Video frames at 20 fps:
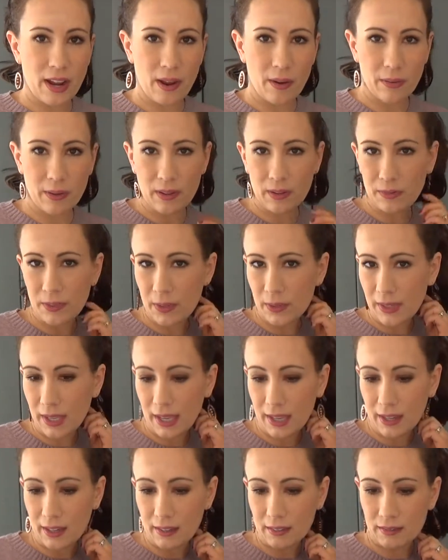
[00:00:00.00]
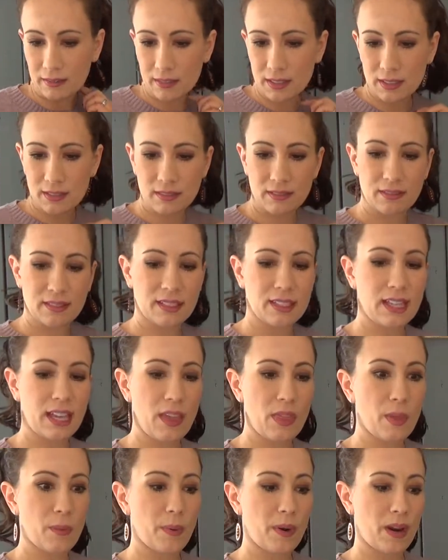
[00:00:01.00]
out if you can't
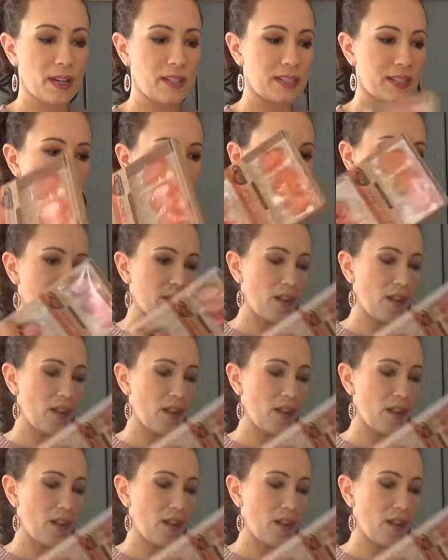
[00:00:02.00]
get the price tags